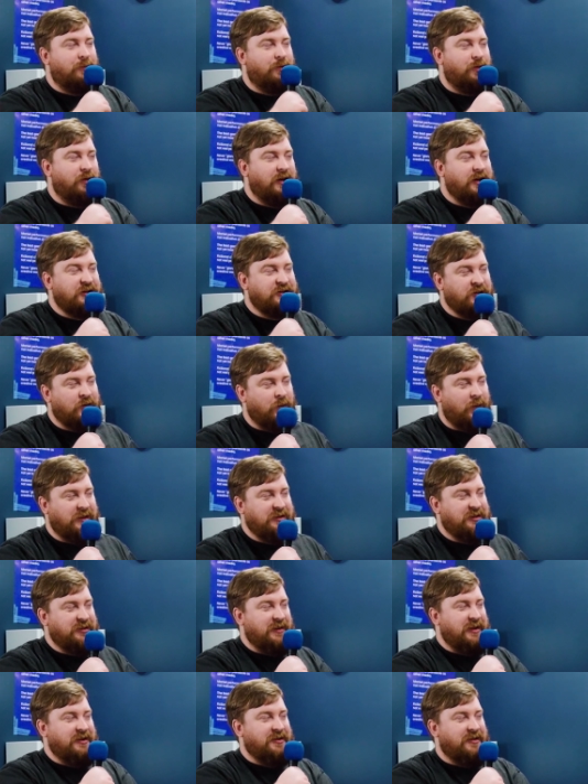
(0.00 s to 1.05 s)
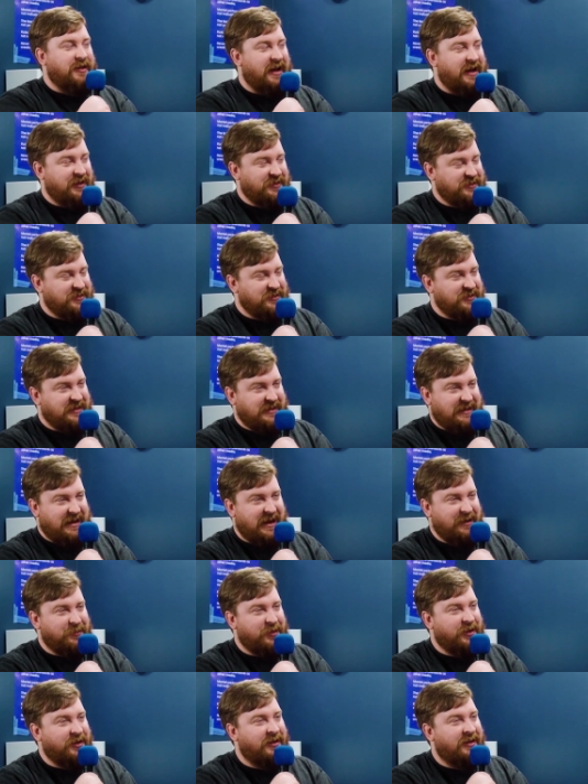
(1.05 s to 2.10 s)
I'm pretty sure once you enter the house, there's a
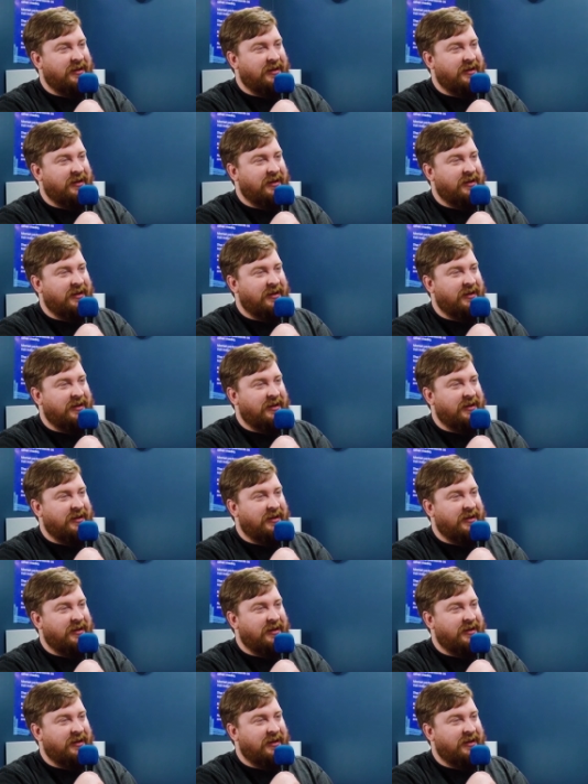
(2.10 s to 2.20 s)
timer.